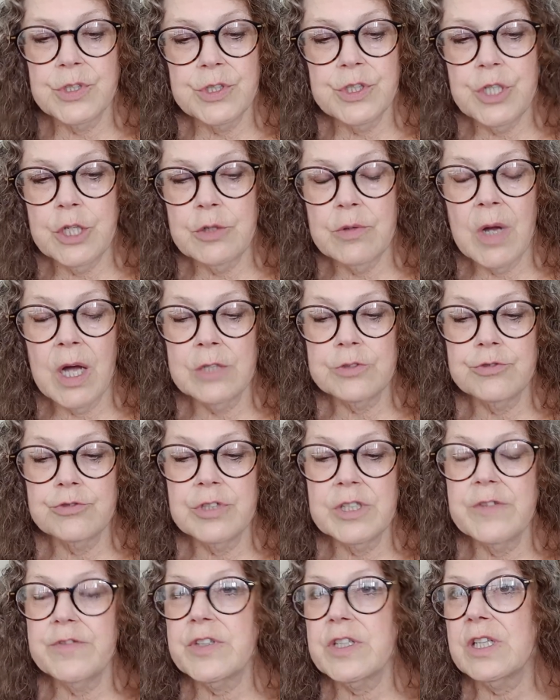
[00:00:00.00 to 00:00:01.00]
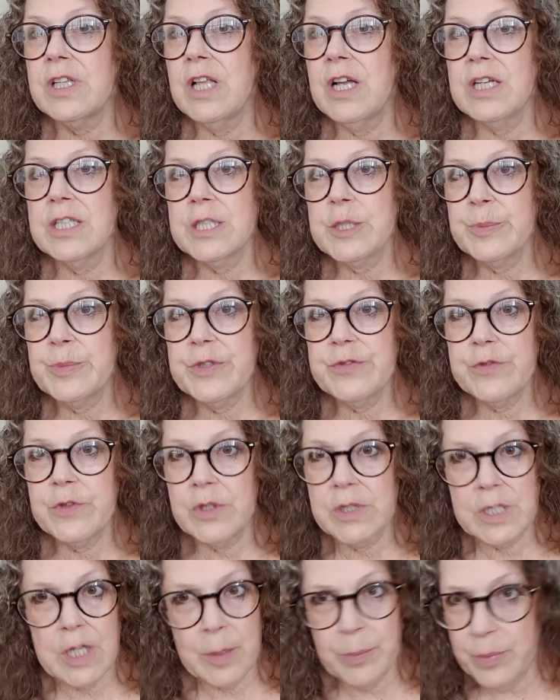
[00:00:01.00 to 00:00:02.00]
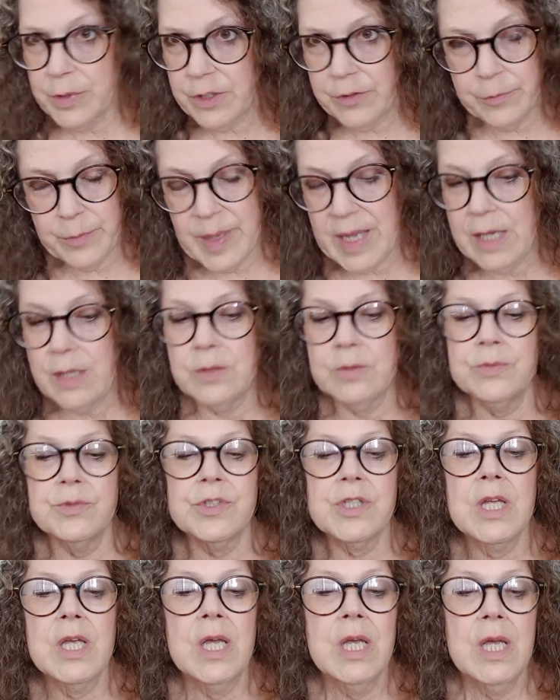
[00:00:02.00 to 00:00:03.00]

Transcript: 200 of the clasps for a couple of pounds,